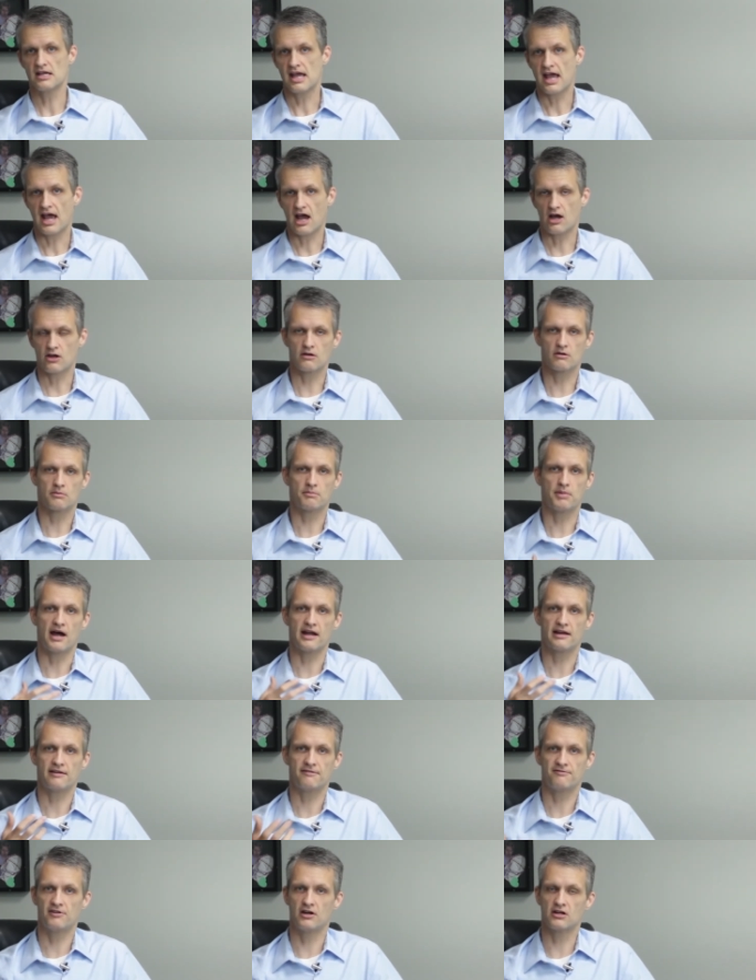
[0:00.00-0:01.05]
how your
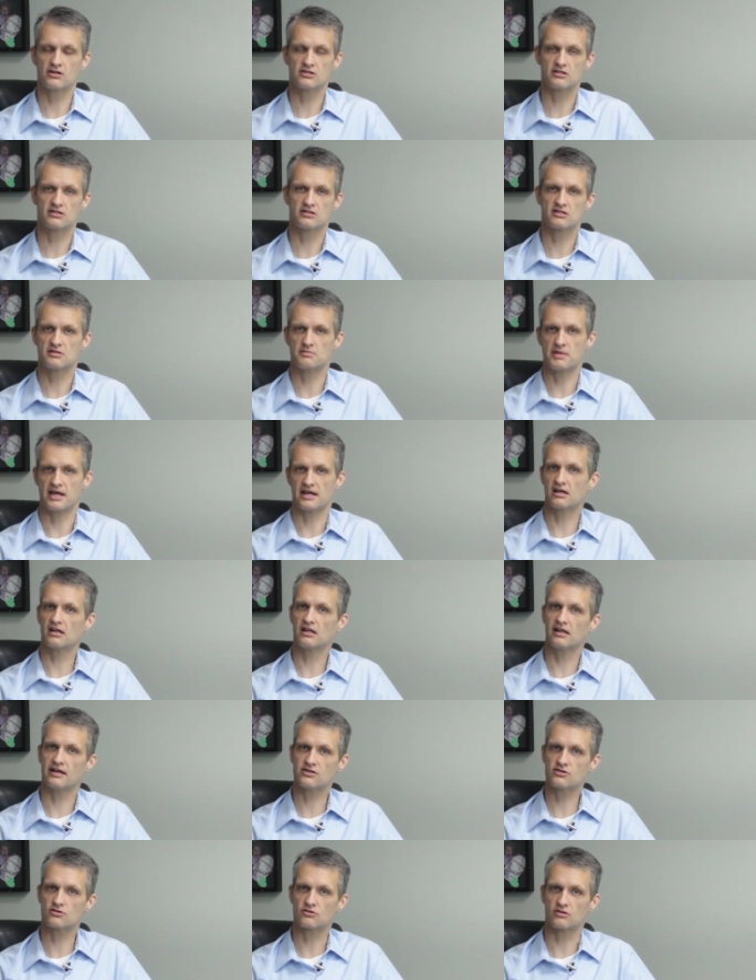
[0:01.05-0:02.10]
body functions to make
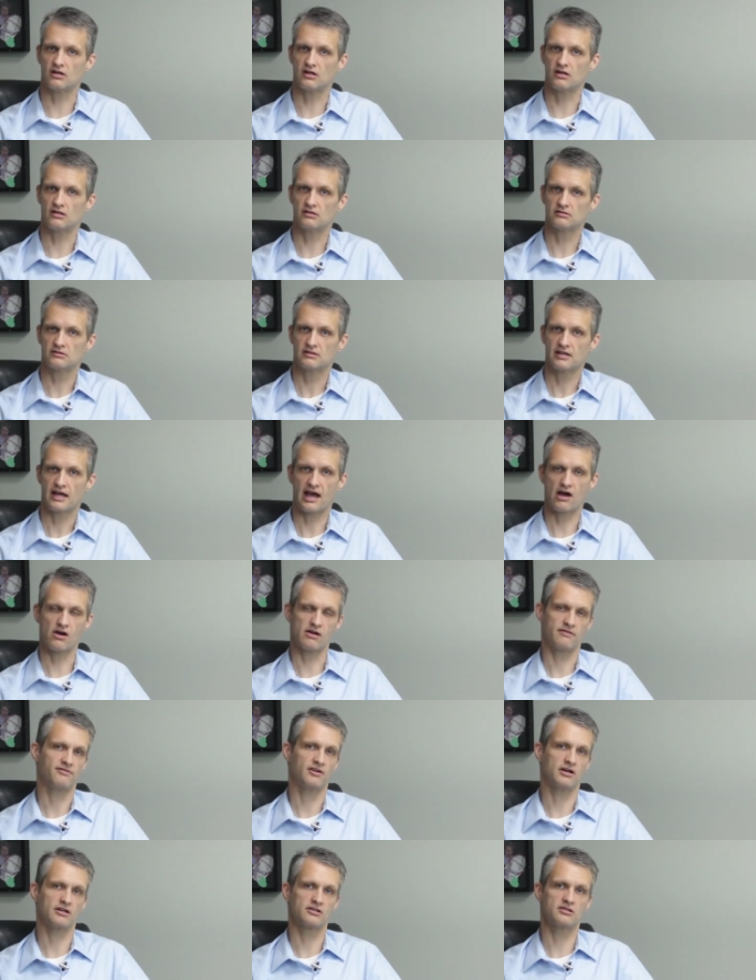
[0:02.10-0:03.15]
cholesterol, how it
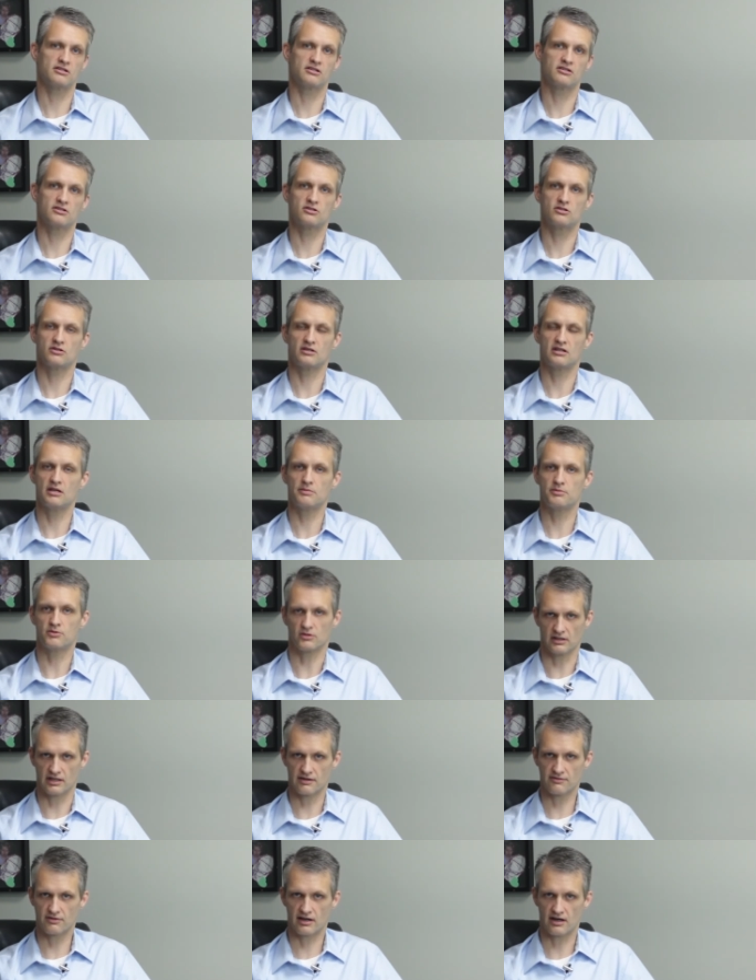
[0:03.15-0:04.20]
functions to keep your
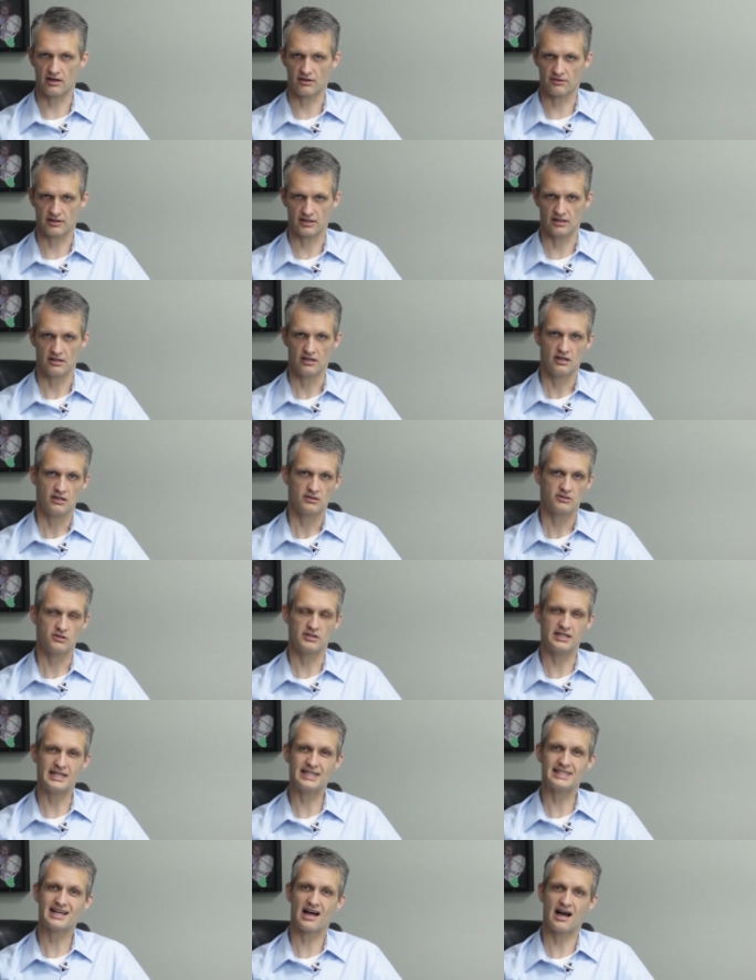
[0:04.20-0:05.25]
liver healthy, to
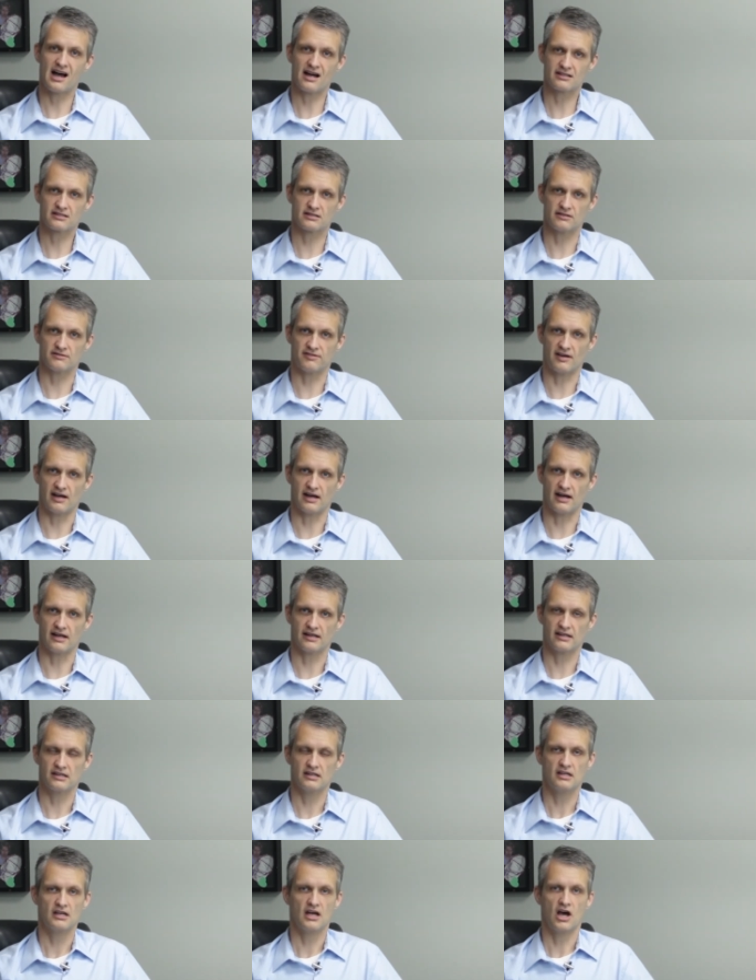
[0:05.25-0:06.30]
detoxify,
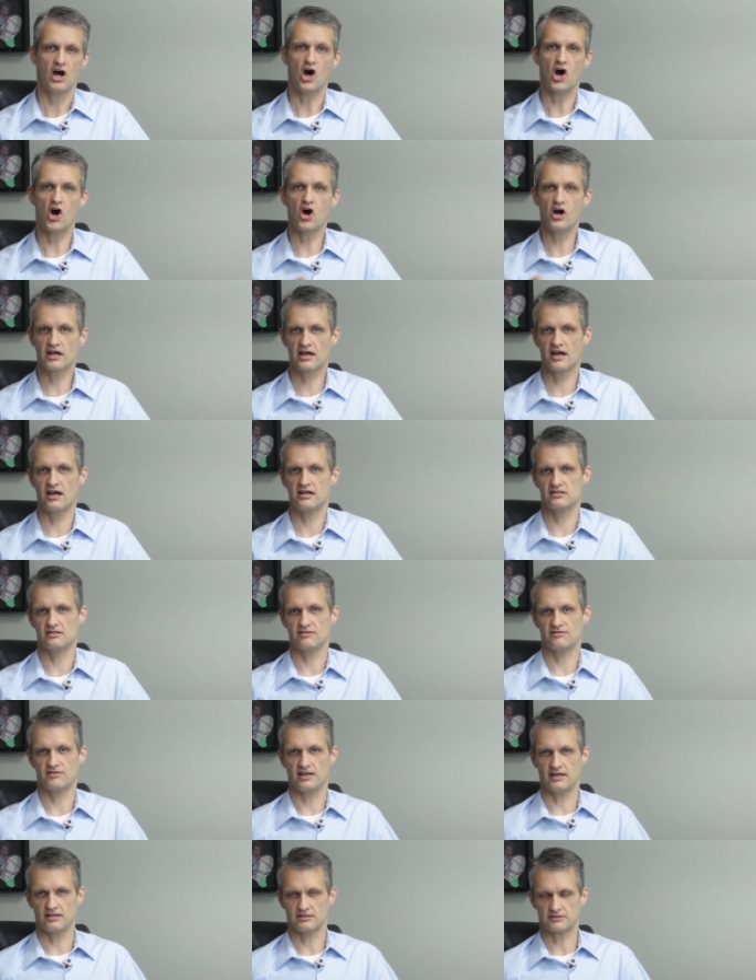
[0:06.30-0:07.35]
all kinds of
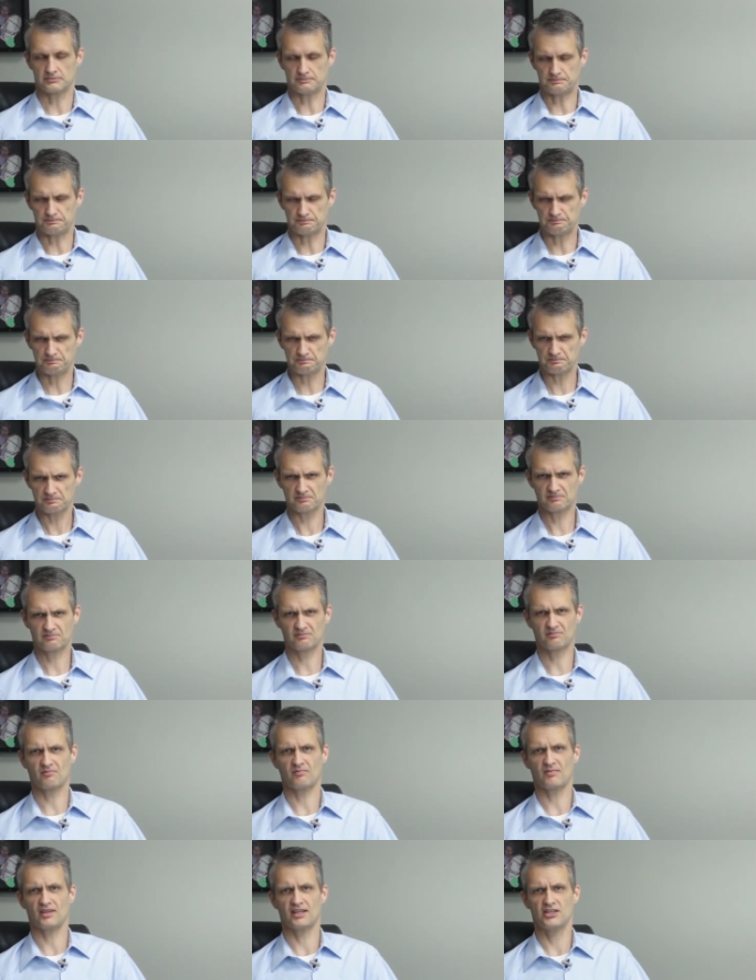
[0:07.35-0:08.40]
things.
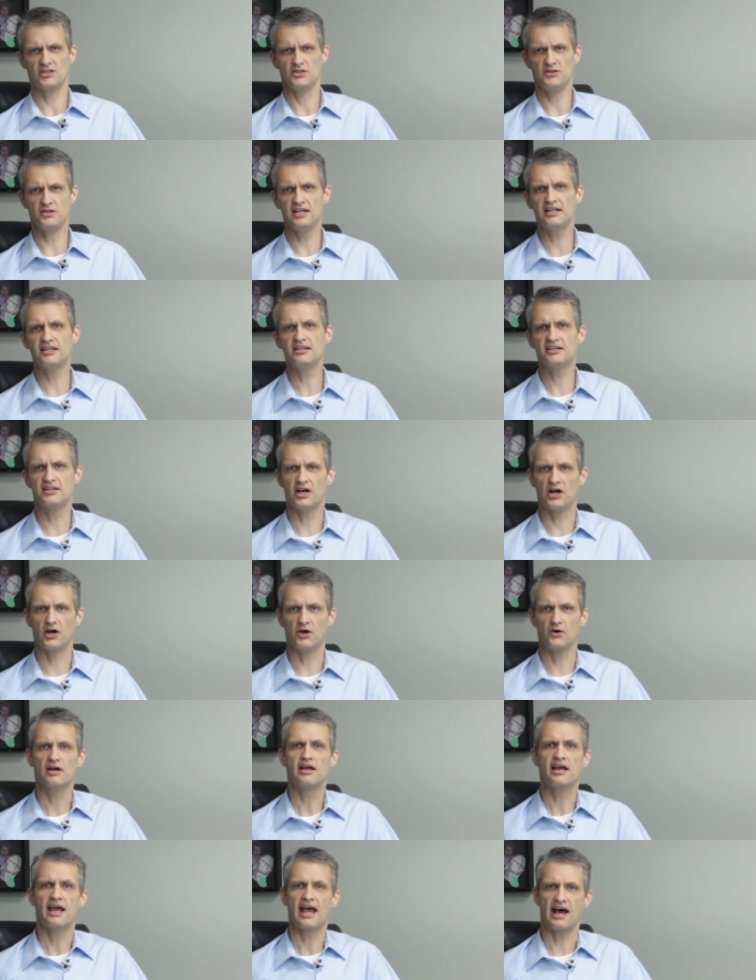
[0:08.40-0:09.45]
You need to
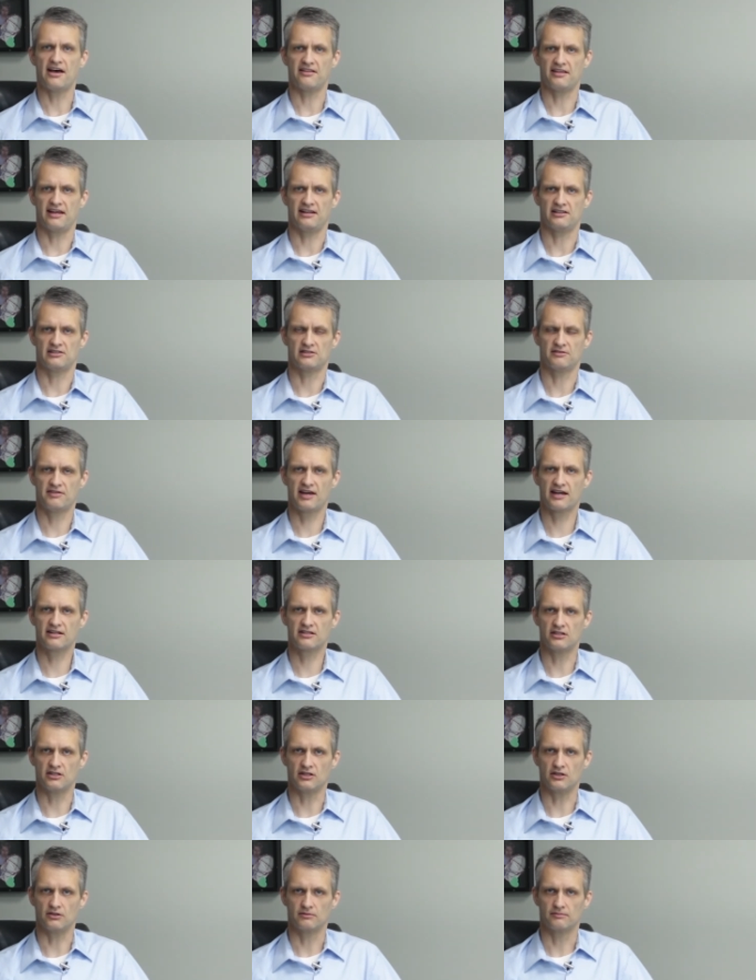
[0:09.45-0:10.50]
know how that is
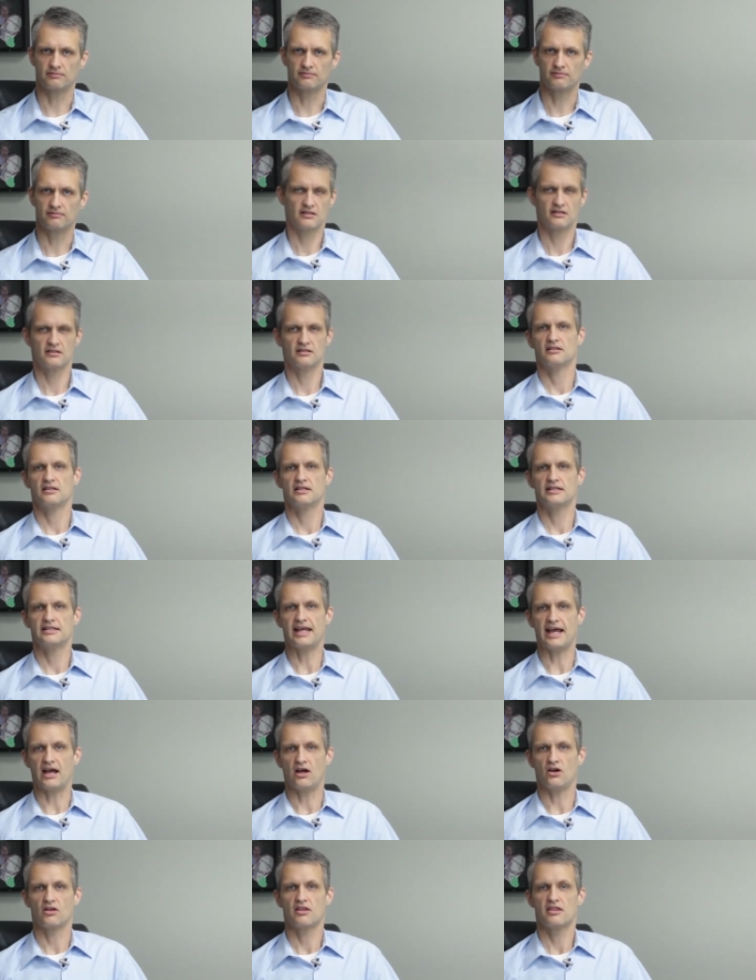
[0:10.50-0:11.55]
affecting you.
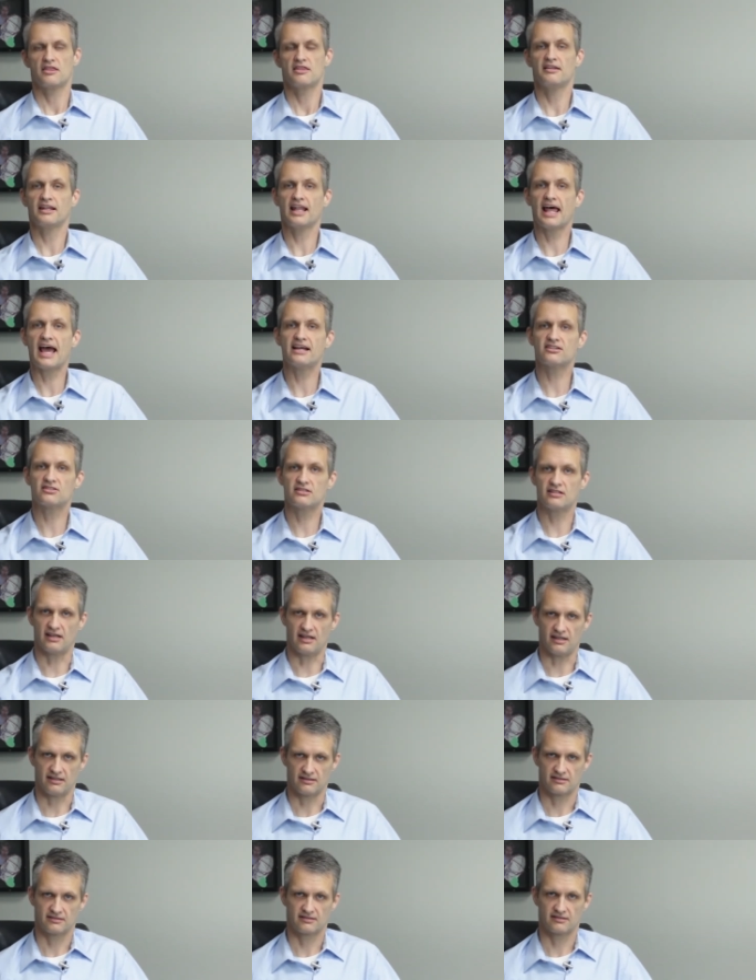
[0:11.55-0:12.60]
Now, the last
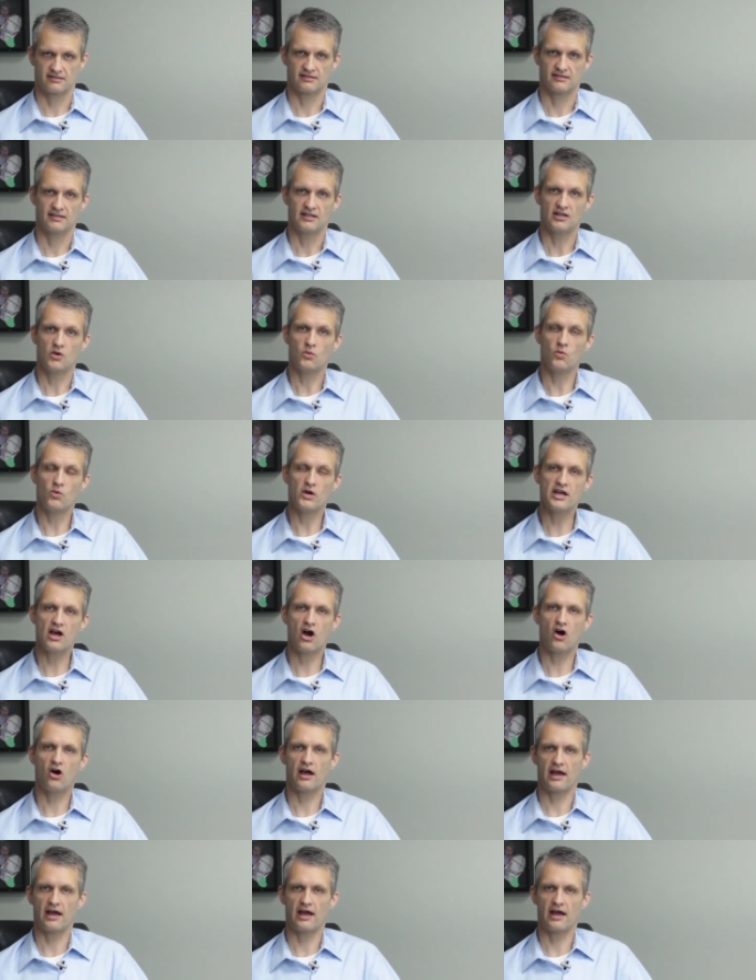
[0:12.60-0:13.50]
thing we all